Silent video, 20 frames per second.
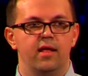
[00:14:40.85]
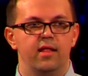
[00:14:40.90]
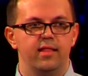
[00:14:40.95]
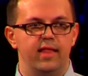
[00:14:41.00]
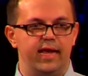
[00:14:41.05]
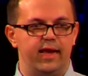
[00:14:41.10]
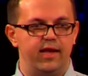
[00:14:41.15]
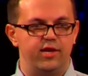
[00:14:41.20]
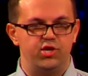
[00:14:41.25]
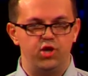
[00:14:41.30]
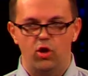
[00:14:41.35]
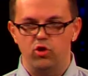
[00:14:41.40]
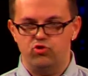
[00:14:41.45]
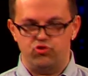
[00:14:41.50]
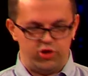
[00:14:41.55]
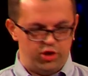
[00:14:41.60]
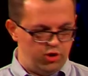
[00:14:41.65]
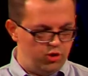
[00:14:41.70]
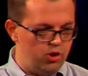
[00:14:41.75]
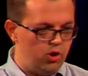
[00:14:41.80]
Like
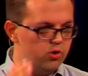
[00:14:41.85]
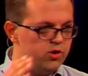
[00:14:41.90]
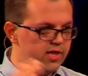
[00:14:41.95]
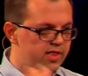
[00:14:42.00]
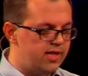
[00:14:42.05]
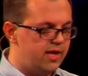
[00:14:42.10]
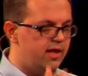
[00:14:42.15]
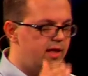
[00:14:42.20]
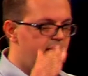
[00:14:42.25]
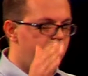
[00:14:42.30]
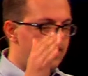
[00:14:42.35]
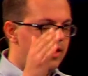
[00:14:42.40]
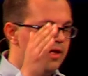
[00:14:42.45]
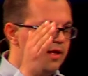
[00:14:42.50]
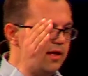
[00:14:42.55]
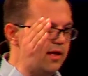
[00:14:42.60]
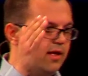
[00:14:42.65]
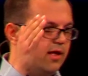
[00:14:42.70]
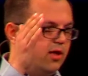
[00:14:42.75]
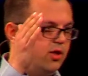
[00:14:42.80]
adultery, you go to
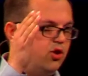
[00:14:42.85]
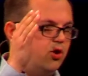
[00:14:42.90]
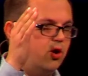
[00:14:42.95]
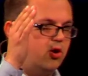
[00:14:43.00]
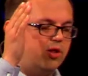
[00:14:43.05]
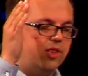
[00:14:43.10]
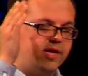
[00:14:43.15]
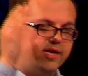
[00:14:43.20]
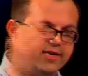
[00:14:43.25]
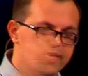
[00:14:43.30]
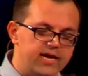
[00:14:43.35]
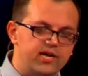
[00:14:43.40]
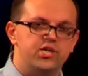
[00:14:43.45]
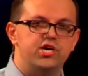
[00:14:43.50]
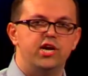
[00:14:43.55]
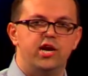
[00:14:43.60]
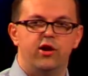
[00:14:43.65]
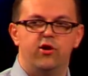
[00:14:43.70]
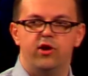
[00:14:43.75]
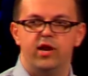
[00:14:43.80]
the
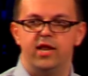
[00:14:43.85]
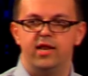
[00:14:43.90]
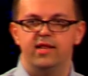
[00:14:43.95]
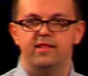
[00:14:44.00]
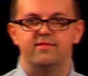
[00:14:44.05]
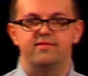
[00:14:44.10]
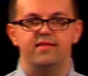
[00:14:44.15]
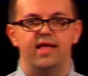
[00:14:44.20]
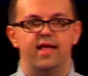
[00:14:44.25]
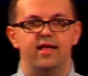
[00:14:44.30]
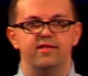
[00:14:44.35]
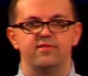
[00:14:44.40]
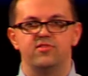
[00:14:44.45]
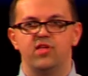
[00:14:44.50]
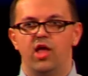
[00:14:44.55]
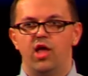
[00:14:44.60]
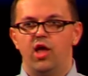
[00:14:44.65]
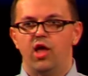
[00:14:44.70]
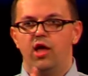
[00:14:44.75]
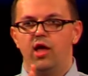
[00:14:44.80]
dictionary and it says
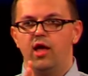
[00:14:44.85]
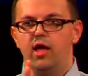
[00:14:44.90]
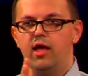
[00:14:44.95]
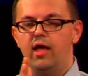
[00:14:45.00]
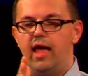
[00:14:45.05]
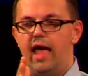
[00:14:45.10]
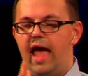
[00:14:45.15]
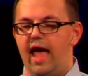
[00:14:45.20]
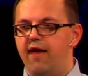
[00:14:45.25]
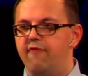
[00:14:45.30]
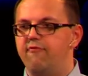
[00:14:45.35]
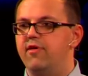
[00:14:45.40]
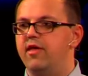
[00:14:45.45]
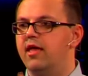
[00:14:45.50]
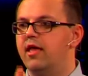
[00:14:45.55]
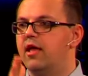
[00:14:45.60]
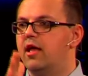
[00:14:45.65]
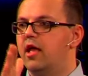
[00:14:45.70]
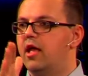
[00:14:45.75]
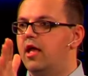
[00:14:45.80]

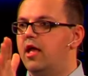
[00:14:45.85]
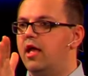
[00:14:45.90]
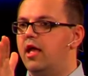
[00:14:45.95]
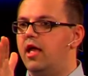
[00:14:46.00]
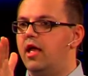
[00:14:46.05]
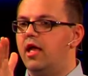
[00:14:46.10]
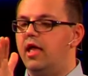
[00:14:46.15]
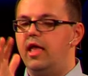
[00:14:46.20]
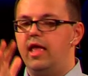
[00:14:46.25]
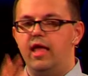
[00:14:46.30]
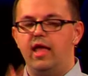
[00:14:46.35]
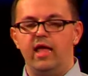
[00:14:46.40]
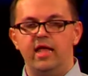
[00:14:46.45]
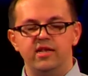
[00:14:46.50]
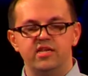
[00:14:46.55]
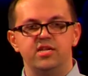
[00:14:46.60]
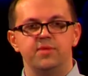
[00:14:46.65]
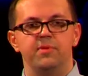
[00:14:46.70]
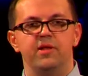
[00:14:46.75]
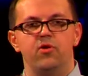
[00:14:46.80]
having
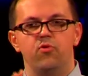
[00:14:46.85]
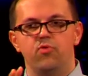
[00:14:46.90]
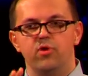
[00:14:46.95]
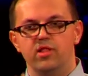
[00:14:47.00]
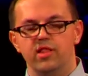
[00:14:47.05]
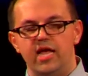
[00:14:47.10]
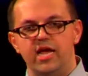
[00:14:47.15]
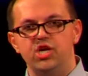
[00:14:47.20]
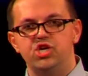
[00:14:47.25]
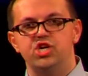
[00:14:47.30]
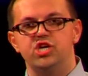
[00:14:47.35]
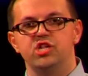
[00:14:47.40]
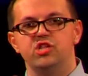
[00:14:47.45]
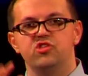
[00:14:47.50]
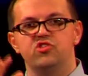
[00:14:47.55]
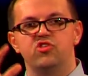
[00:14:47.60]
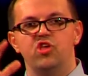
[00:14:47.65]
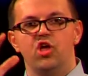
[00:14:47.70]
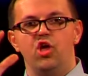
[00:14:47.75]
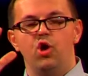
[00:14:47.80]
intimate
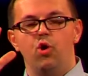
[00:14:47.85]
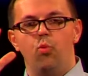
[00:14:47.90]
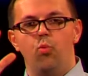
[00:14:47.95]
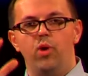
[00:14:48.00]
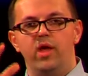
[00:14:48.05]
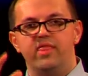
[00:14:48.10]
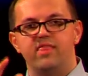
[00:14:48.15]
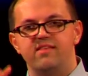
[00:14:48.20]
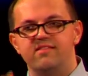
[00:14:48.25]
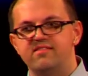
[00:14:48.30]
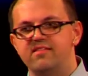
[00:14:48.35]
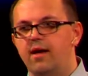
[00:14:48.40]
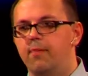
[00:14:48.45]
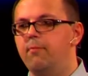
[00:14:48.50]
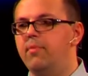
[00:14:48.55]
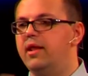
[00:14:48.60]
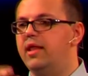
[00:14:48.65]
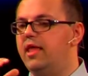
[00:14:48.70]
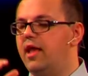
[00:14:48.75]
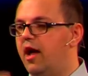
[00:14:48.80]
relations with
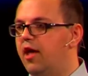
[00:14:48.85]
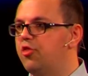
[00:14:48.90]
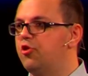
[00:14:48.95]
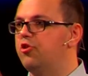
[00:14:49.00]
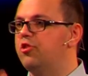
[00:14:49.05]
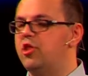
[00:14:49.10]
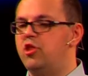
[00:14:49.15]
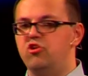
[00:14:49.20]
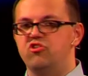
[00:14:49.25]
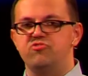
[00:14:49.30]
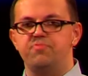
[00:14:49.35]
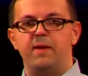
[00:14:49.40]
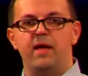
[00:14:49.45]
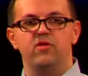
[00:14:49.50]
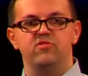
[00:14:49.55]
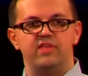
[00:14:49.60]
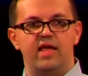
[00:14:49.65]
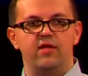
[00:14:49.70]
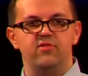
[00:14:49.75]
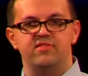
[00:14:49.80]
somebody other than your
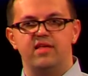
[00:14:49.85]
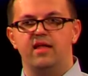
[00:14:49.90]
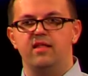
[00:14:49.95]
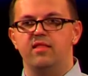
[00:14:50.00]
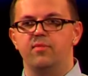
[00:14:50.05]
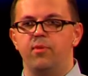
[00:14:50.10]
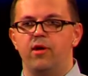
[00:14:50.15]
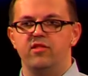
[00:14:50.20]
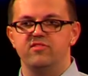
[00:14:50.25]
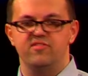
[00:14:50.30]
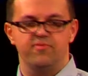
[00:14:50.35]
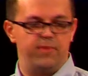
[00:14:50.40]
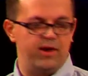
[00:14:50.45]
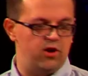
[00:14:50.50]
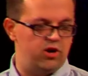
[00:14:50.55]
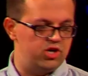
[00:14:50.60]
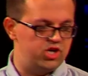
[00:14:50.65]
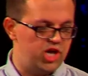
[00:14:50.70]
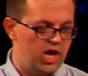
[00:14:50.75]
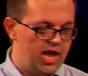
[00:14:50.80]
spouse outside of the bonds of
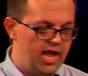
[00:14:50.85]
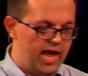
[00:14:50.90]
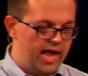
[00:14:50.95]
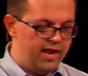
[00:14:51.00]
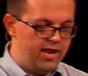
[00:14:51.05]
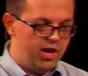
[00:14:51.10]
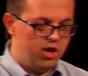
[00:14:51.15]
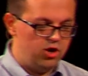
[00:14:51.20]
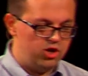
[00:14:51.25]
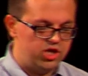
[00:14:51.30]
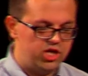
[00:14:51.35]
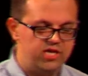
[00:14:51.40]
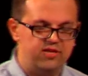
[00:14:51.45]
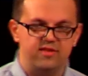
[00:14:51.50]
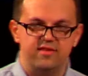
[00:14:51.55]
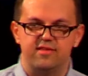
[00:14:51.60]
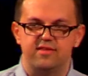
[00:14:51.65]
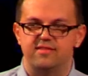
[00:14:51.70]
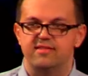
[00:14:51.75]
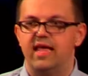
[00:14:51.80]
marriage. And here
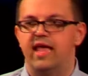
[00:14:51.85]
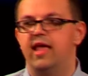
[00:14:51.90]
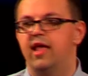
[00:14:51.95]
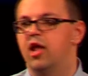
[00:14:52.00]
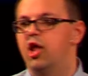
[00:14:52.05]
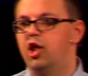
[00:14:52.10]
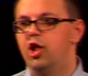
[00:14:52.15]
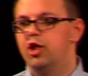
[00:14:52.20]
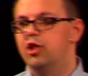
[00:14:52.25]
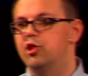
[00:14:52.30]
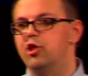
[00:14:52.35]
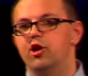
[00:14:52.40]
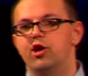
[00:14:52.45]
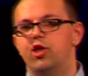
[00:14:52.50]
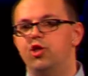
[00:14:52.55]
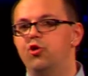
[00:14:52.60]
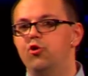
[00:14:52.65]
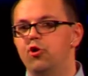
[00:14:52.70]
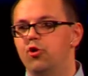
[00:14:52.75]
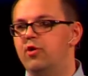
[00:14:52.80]
Jesus is saying,
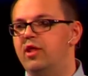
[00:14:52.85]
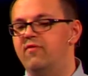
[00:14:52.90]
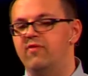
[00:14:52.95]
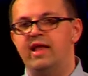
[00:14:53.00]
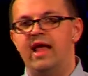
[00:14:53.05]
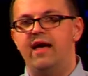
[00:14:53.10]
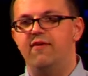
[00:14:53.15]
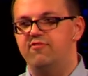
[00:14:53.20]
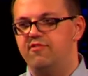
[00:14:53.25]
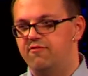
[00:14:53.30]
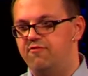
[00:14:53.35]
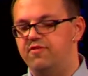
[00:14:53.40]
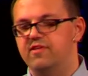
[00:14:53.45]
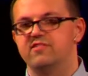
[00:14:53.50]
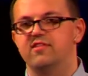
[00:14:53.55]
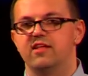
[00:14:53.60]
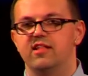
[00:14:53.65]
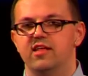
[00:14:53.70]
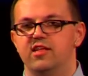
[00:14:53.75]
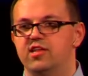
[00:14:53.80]
look, you don't even have to
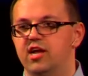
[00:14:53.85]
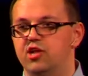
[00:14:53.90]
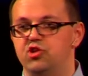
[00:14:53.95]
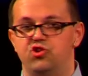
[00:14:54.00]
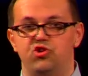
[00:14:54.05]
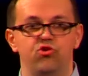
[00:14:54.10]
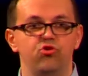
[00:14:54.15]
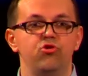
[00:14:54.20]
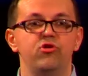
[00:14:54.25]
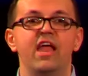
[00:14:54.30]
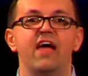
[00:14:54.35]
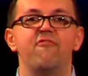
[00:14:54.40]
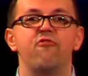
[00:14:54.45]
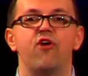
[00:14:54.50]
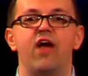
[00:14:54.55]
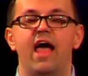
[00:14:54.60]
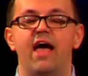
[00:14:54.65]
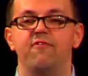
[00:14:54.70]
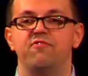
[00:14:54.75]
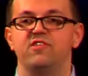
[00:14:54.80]
physically touch. You
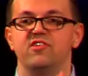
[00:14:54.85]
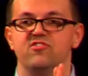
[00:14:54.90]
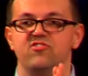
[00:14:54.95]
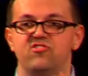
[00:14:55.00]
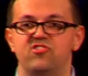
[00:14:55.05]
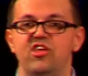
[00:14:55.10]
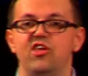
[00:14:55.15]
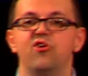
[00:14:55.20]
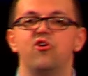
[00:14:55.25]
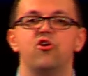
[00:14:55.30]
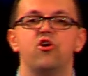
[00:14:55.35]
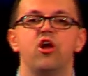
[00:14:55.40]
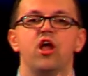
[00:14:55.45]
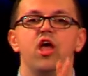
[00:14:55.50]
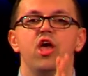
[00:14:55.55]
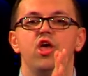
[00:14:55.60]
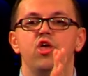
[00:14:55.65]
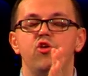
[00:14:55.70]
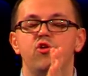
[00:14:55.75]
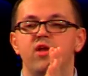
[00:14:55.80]
never have to see her.
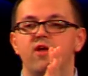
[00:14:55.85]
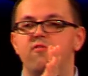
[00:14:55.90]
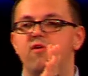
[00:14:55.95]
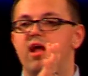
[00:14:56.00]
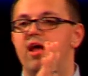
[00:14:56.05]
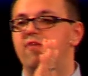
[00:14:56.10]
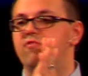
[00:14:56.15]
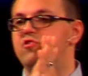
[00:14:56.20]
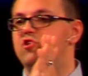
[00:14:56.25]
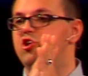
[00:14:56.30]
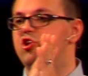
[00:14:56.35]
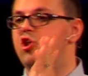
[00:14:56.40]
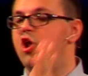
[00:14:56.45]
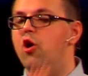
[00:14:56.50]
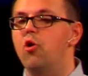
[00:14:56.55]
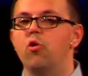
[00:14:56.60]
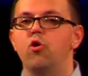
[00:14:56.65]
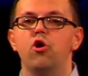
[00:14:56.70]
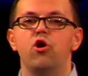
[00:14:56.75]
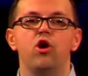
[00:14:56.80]
You never have to
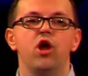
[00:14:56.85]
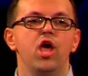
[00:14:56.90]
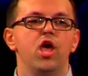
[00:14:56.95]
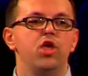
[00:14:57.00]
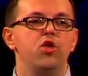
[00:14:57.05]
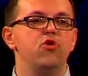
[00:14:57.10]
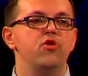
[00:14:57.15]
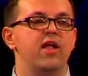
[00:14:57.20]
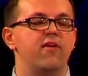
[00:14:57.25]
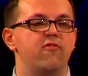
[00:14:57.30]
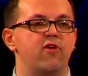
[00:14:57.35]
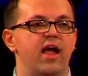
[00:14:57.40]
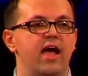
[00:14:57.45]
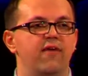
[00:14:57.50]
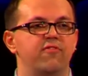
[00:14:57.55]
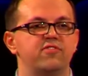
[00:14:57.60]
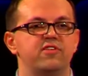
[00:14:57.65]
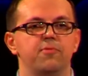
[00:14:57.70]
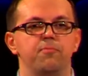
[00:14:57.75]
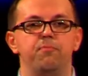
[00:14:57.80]
know her. You never
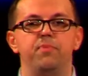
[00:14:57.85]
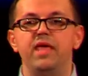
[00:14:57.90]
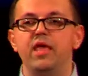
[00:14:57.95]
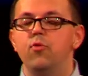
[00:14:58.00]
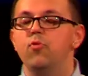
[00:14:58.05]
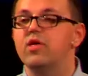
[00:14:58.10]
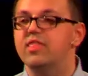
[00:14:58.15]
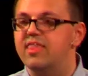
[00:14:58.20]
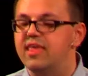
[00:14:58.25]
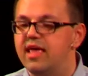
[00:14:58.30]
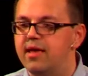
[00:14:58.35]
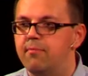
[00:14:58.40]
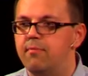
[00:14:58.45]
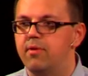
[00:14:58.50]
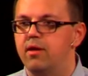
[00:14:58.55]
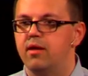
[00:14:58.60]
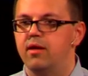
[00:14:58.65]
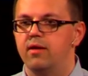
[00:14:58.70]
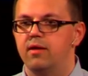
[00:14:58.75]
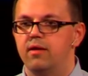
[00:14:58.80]
have to be with
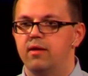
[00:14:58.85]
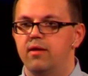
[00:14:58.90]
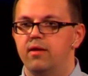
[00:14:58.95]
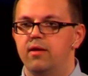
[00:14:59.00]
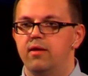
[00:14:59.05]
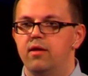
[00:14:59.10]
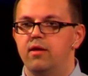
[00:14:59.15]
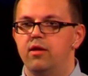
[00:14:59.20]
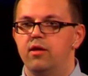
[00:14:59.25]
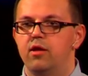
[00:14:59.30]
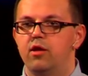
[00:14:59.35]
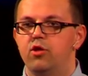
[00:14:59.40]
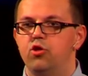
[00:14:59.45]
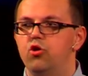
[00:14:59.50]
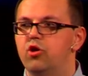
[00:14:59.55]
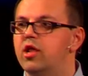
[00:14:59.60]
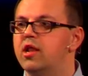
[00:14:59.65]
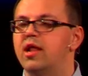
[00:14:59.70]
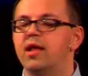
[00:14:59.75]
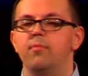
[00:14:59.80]
him.
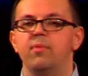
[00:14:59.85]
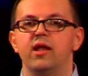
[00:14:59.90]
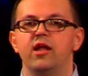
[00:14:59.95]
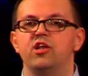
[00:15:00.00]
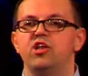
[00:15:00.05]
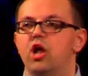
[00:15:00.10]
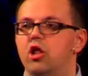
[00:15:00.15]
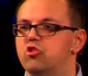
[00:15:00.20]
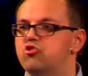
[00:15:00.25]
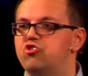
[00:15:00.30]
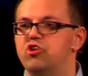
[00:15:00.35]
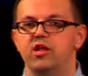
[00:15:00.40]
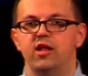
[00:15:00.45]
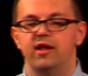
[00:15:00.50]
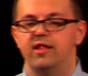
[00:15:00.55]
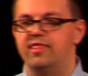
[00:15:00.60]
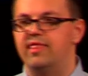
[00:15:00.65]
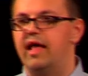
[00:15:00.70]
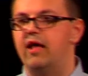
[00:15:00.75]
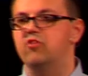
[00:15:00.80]
You can commit adultery at
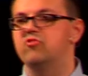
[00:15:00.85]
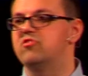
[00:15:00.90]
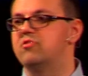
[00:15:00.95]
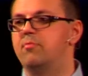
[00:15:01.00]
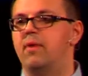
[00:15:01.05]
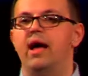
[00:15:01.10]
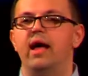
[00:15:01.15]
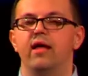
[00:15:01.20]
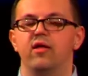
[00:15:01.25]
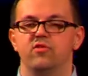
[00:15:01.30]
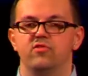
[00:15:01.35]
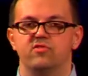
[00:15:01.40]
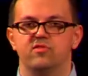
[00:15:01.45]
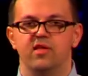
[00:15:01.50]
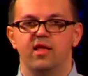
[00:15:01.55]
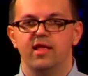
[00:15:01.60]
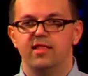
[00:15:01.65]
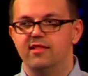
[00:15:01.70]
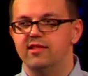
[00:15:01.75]
1,000 miles.